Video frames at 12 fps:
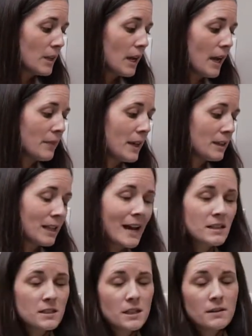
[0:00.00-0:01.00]
And then
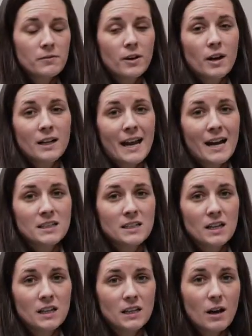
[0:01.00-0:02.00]
lastly, for our cats
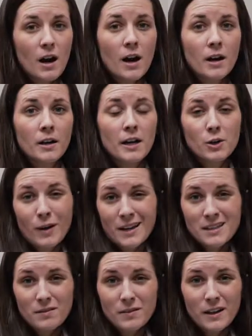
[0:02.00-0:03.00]
that are
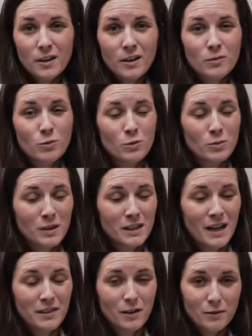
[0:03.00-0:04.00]
aggressive here and we're really
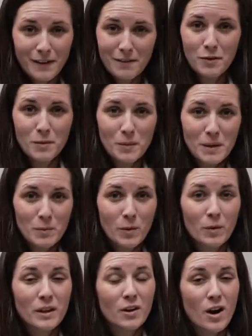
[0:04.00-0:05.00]
not their favorite
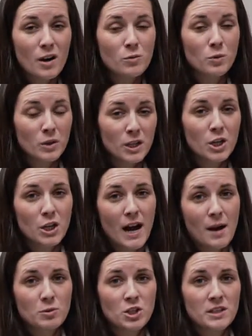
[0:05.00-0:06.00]
people, there are really good
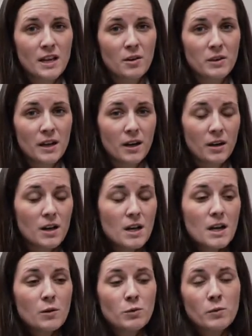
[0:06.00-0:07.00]
options out there.
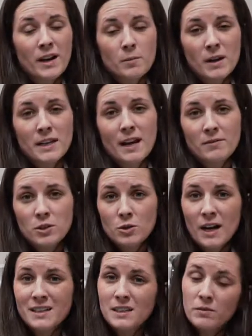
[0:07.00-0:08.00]
And we recommend having you
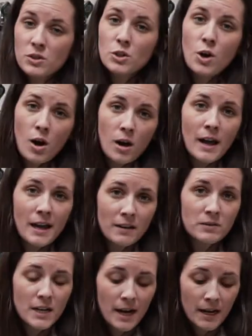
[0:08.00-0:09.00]
guys give us a call ahead
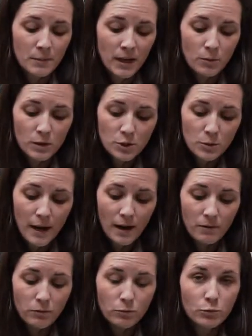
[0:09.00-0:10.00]
of time. And we do
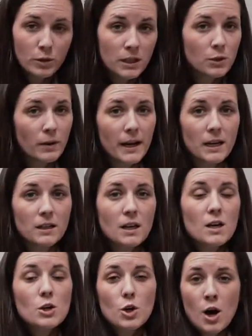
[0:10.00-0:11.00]
have really great
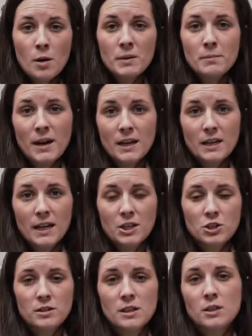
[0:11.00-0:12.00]
calming
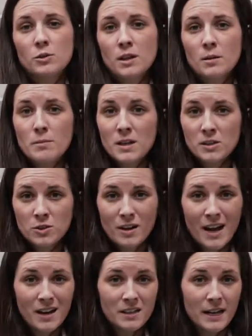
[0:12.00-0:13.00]
medications that you can administer
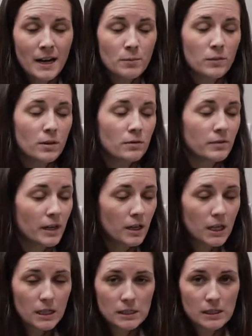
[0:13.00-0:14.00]
ahead of time. They're very
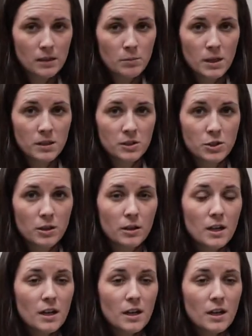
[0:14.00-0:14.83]
easy to administer.